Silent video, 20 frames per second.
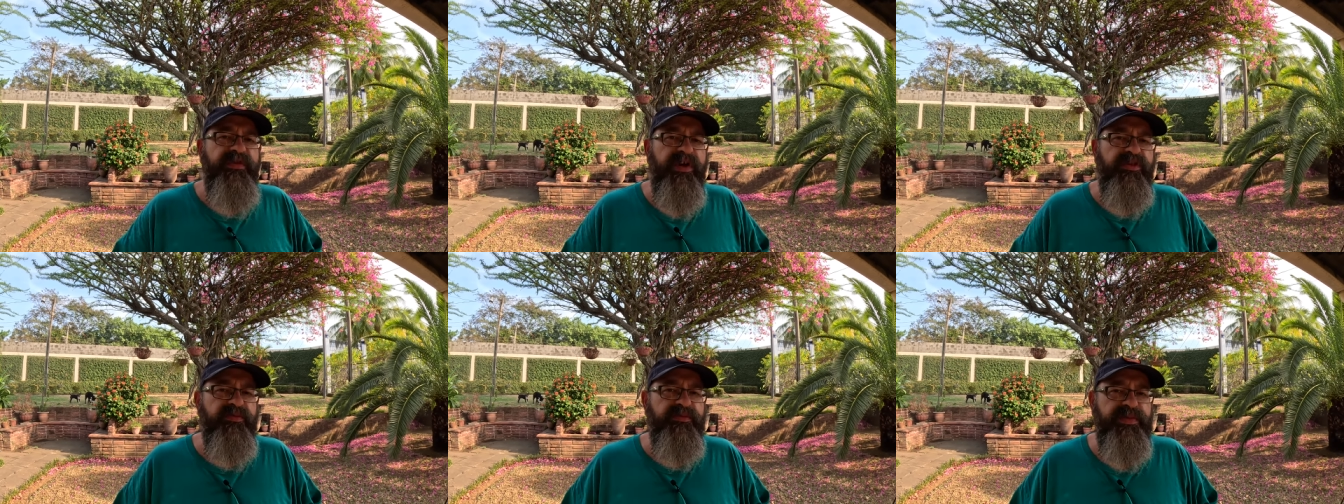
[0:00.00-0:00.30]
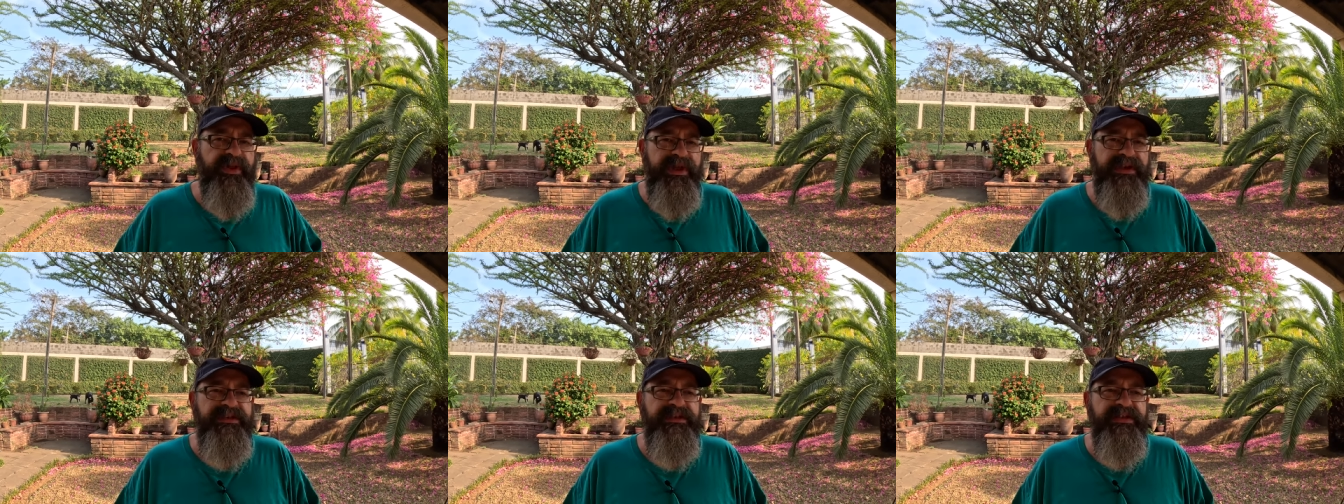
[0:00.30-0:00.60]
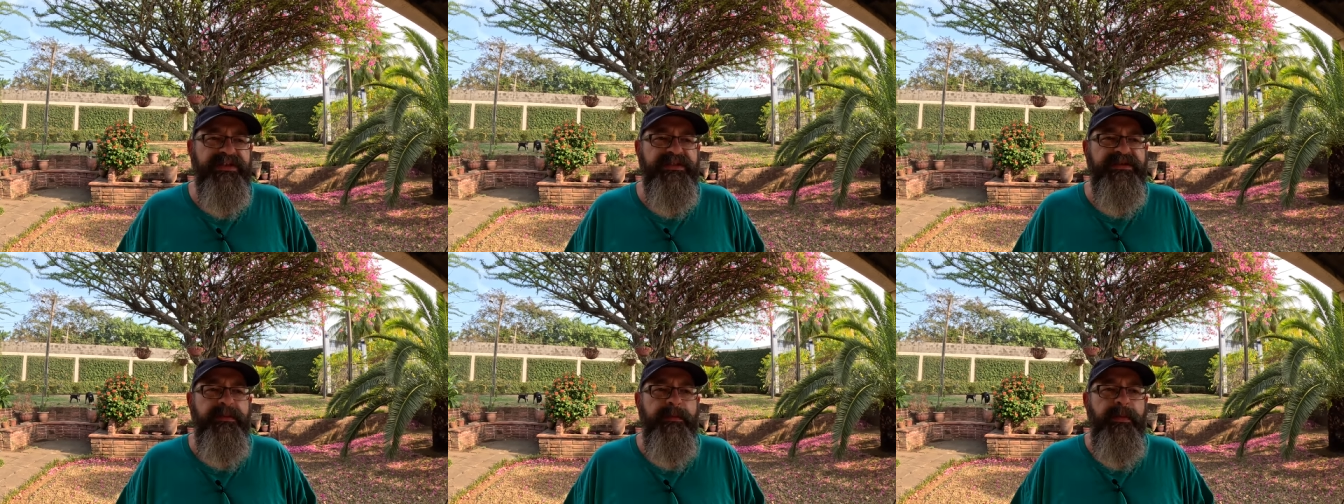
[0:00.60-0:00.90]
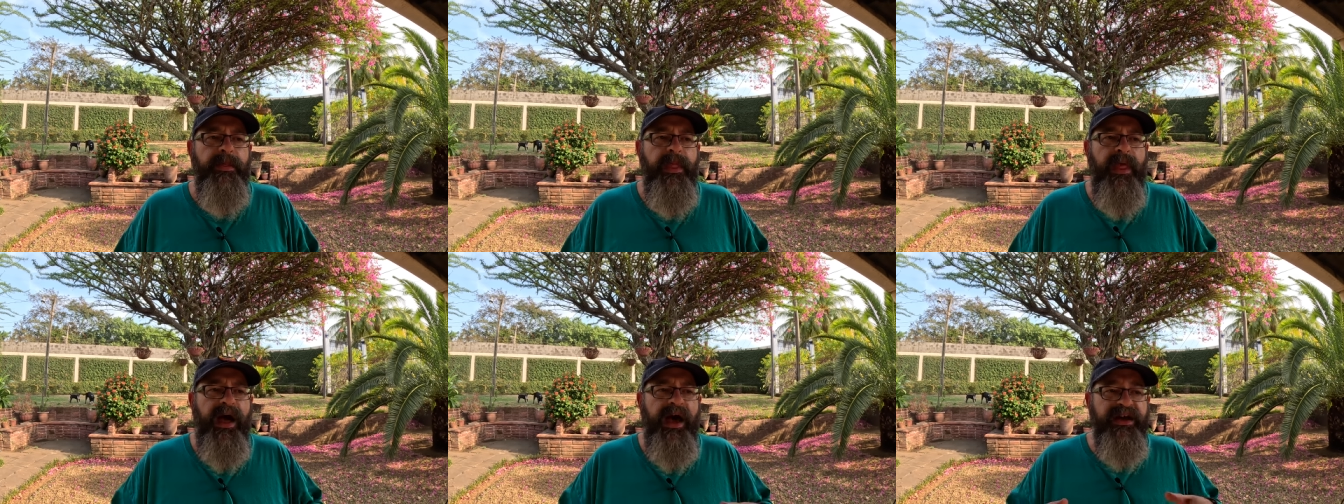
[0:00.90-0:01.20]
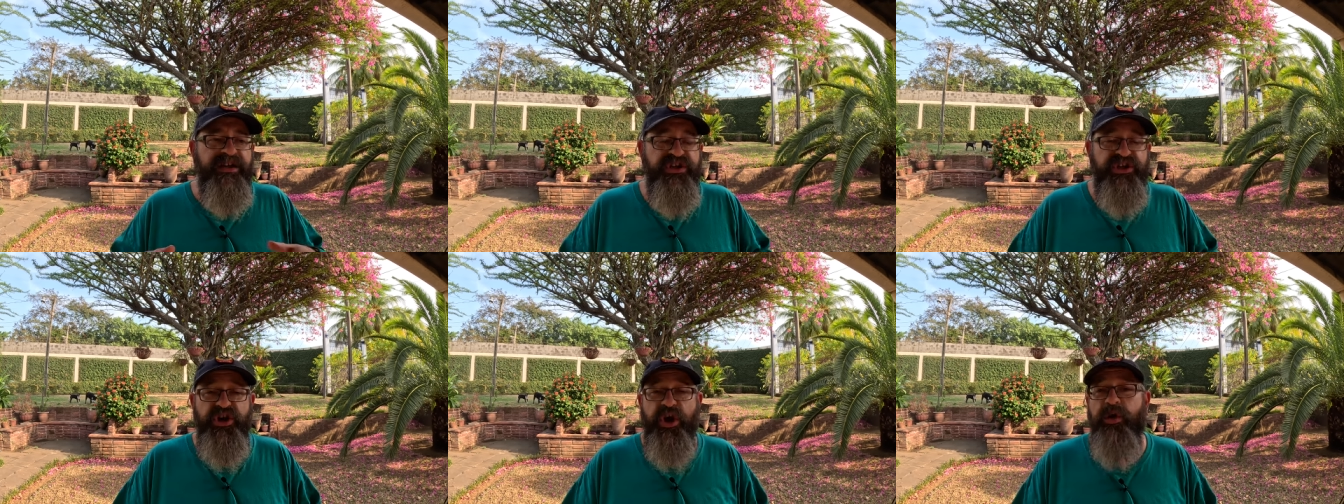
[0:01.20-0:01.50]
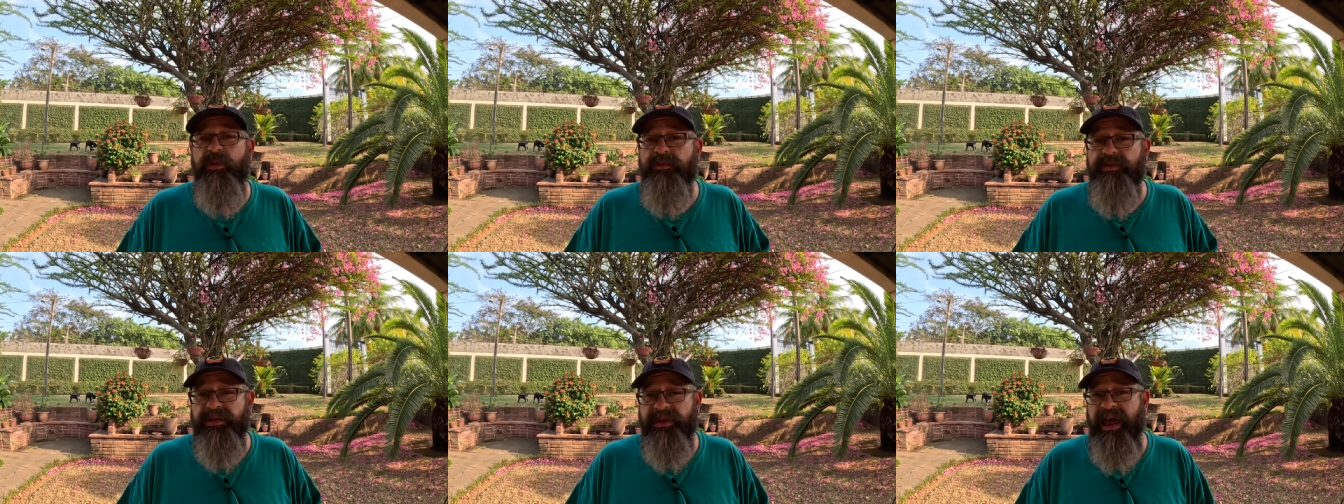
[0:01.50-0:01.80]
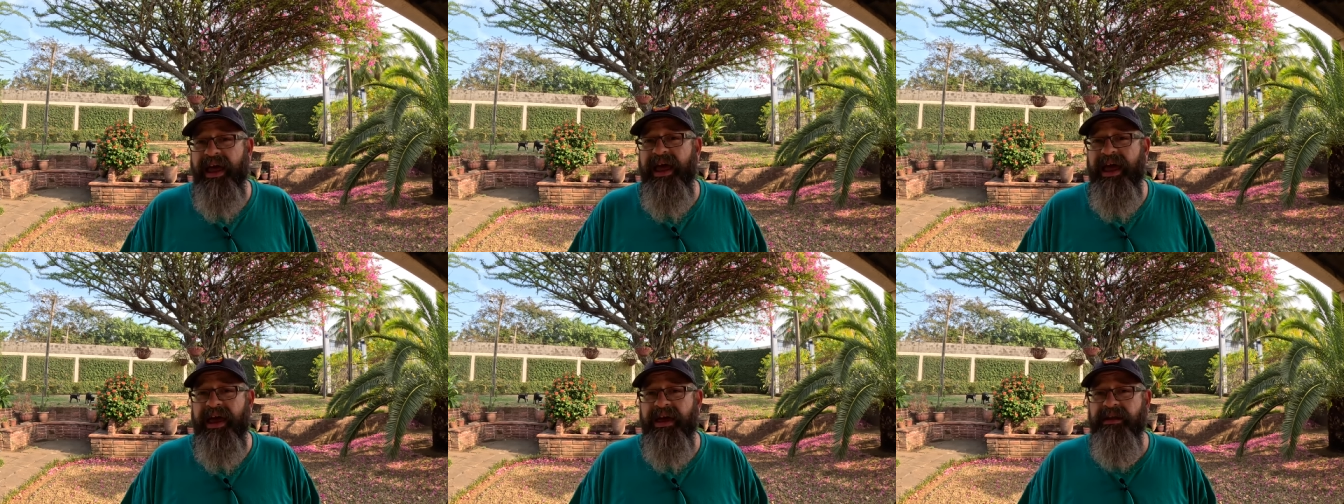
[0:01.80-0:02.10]
other places, I don't
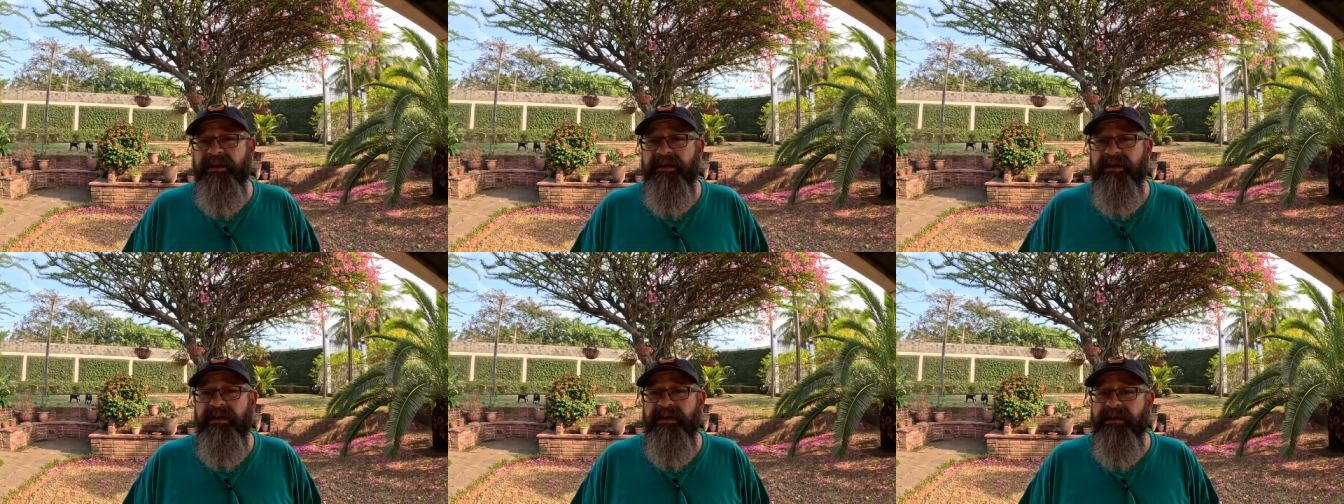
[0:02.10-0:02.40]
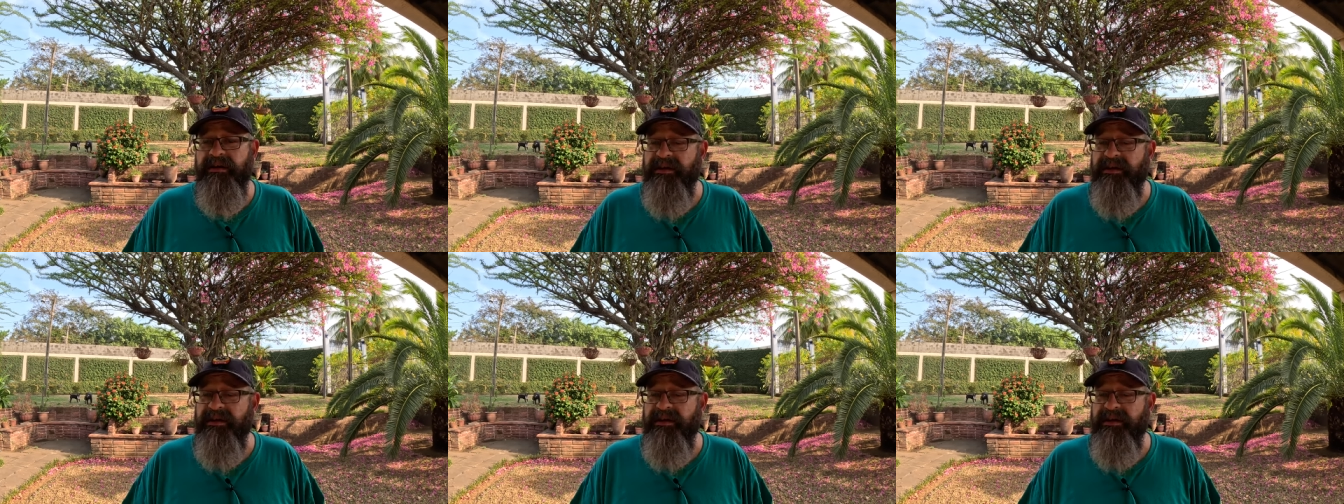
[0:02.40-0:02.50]
plan,